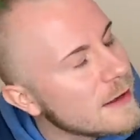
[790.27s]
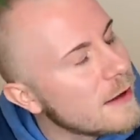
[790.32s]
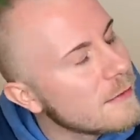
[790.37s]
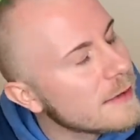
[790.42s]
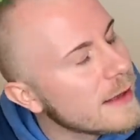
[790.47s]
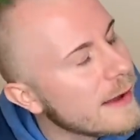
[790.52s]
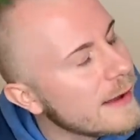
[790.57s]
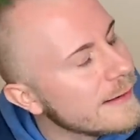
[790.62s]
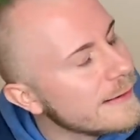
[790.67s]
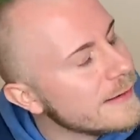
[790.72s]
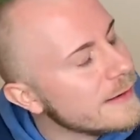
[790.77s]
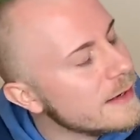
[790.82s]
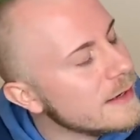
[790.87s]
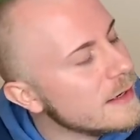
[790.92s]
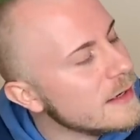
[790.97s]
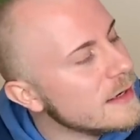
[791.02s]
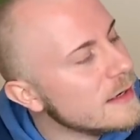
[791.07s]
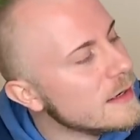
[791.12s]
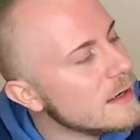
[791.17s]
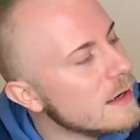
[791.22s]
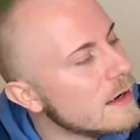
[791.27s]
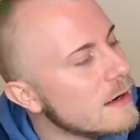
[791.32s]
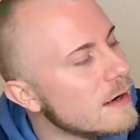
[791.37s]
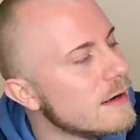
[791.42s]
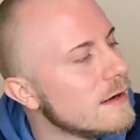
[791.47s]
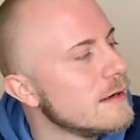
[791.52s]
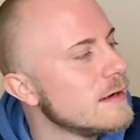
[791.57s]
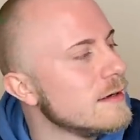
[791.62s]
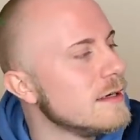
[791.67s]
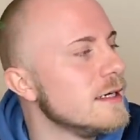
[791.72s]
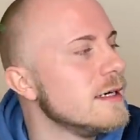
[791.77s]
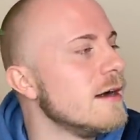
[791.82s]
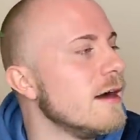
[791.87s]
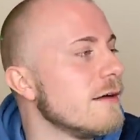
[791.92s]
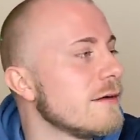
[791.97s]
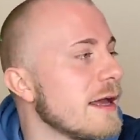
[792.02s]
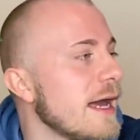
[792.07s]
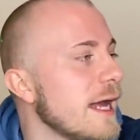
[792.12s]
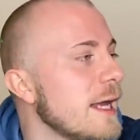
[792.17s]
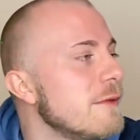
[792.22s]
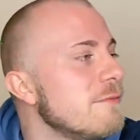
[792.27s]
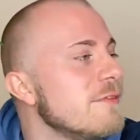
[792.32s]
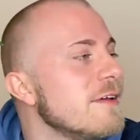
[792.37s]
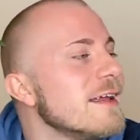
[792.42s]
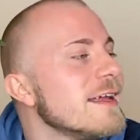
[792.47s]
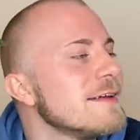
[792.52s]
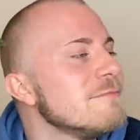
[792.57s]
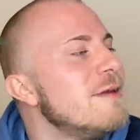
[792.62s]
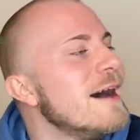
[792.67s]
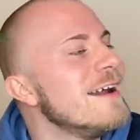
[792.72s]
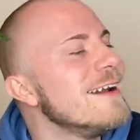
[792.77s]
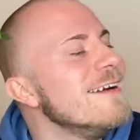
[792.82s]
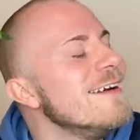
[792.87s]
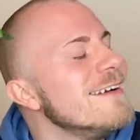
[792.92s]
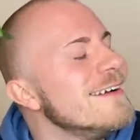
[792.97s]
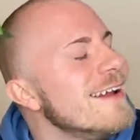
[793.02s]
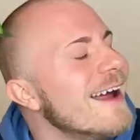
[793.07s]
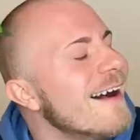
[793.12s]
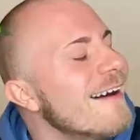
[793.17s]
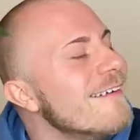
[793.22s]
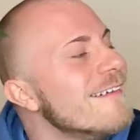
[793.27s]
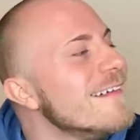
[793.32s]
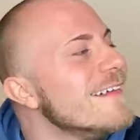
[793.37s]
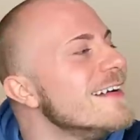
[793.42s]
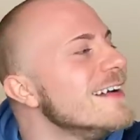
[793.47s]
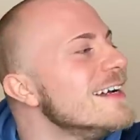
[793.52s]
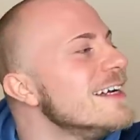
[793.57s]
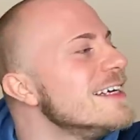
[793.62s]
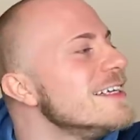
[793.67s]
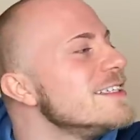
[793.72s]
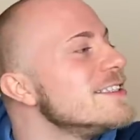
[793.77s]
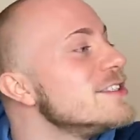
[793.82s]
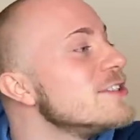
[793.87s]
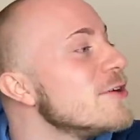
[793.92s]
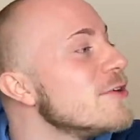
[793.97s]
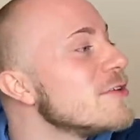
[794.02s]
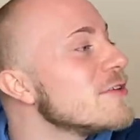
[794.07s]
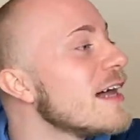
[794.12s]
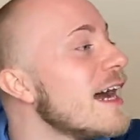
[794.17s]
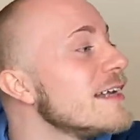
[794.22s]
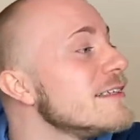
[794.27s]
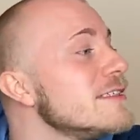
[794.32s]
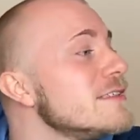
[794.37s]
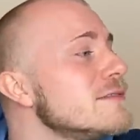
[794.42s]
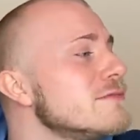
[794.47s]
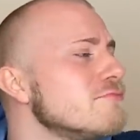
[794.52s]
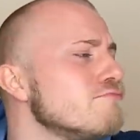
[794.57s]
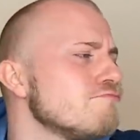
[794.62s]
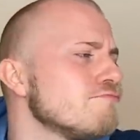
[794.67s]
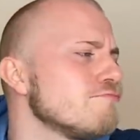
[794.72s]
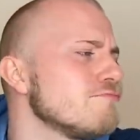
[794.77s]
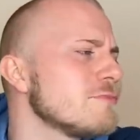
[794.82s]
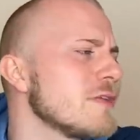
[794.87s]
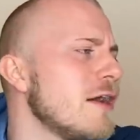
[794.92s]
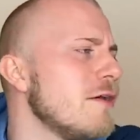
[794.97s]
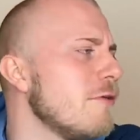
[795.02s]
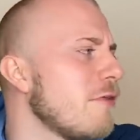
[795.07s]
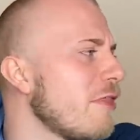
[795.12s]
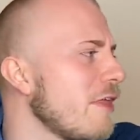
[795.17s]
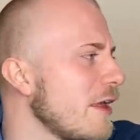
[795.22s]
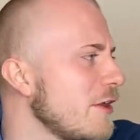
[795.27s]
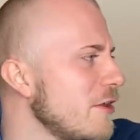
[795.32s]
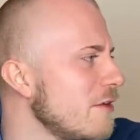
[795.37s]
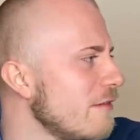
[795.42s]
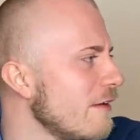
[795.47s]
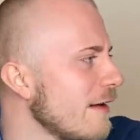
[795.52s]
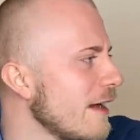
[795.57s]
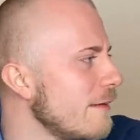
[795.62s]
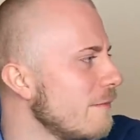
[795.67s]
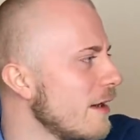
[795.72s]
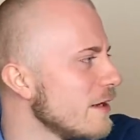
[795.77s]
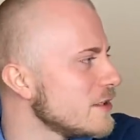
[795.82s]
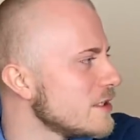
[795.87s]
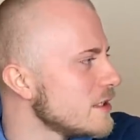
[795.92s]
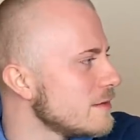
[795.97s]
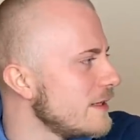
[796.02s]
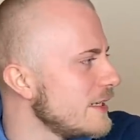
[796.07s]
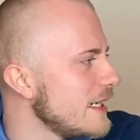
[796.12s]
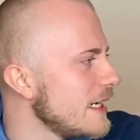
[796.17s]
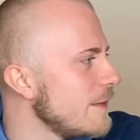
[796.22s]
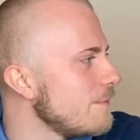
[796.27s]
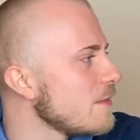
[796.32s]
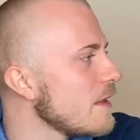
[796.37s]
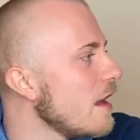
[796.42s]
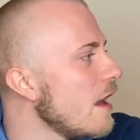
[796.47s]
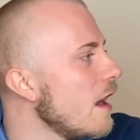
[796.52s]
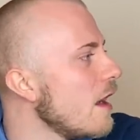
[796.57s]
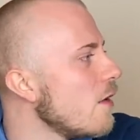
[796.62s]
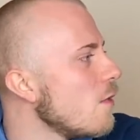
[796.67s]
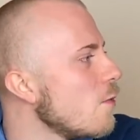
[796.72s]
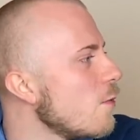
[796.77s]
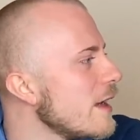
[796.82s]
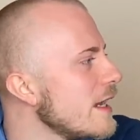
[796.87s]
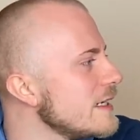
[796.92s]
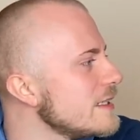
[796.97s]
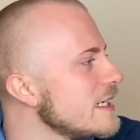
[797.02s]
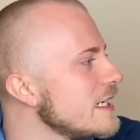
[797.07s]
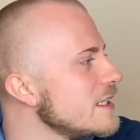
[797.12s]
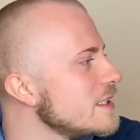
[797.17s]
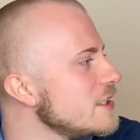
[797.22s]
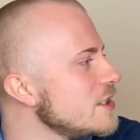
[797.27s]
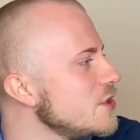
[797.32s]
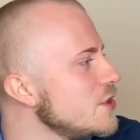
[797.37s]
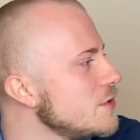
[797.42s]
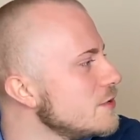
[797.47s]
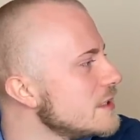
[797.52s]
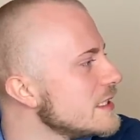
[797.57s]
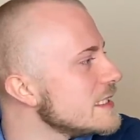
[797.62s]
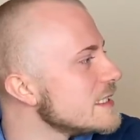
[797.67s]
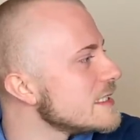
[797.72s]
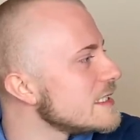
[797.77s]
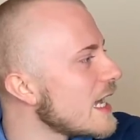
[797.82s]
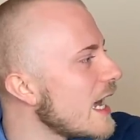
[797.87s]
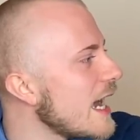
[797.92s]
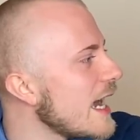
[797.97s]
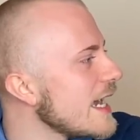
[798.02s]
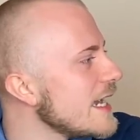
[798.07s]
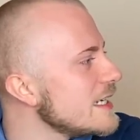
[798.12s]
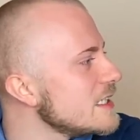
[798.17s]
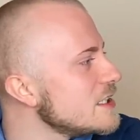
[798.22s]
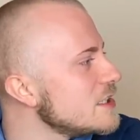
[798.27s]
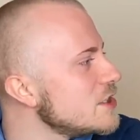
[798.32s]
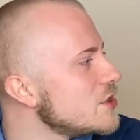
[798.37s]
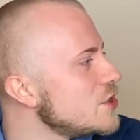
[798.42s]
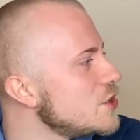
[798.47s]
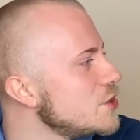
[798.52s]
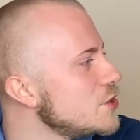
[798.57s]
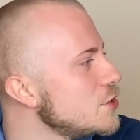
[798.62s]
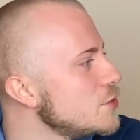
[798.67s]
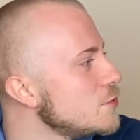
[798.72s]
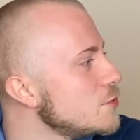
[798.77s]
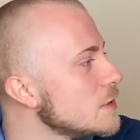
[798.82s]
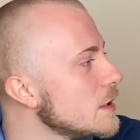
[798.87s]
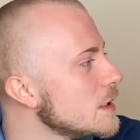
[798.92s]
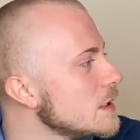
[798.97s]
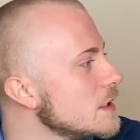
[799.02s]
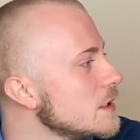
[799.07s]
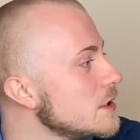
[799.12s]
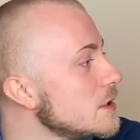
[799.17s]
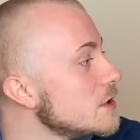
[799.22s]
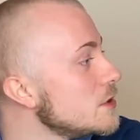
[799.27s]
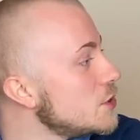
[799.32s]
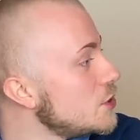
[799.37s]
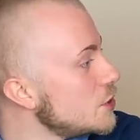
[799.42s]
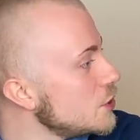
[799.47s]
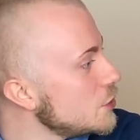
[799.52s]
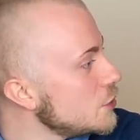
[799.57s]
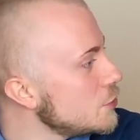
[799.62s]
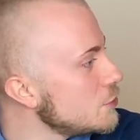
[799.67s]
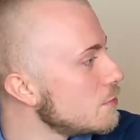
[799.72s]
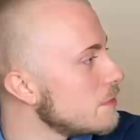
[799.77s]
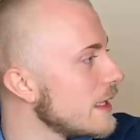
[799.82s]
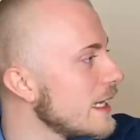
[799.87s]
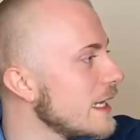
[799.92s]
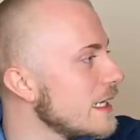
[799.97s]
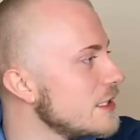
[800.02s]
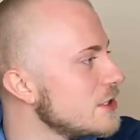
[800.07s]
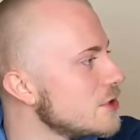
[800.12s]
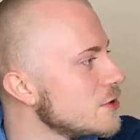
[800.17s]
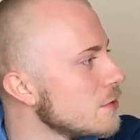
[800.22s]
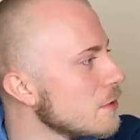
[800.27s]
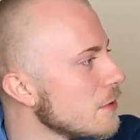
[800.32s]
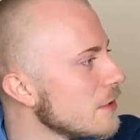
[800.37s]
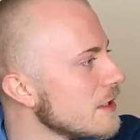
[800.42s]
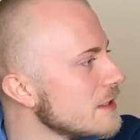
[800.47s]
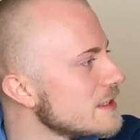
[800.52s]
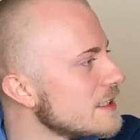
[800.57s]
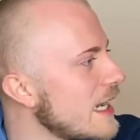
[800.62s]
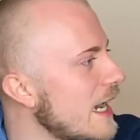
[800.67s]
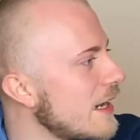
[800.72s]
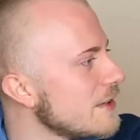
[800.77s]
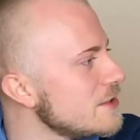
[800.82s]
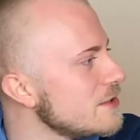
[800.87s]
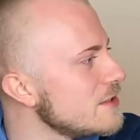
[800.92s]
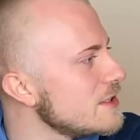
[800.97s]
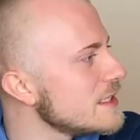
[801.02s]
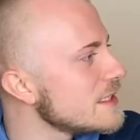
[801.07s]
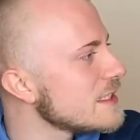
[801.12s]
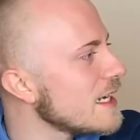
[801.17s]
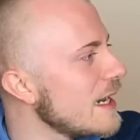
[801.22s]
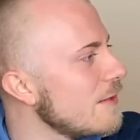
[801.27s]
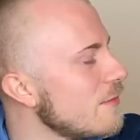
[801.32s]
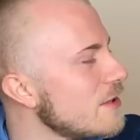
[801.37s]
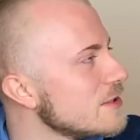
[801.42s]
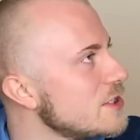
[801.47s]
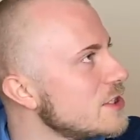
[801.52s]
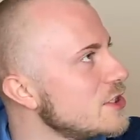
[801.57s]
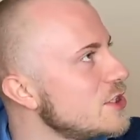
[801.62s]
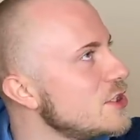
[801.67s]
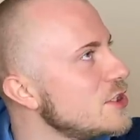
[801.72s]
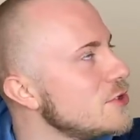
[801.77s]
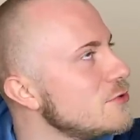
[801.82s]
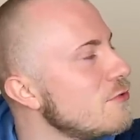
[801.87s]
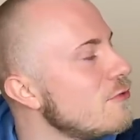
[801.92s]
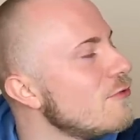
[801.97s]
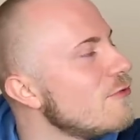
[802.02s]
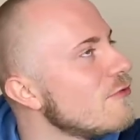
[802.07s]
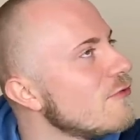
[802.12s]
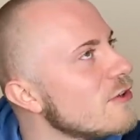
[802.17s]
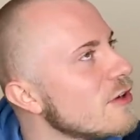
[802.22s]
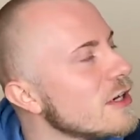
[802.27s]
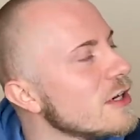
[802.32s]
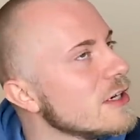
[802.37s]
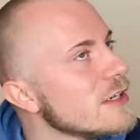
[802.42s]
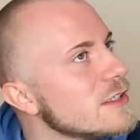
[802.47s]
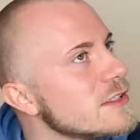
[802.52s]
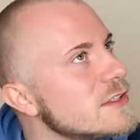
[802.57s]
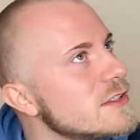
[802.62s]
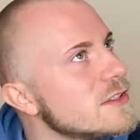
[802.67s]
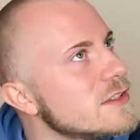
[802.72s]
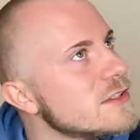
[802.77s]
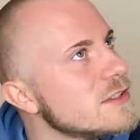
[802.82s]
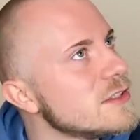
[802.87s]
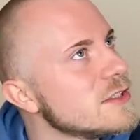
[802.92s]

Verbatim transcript: Okay. Okay, I'm feeling better now. So glad this, oh, thank you very much, sweetie. When you decide to do plant chores, how do you decide what to do first?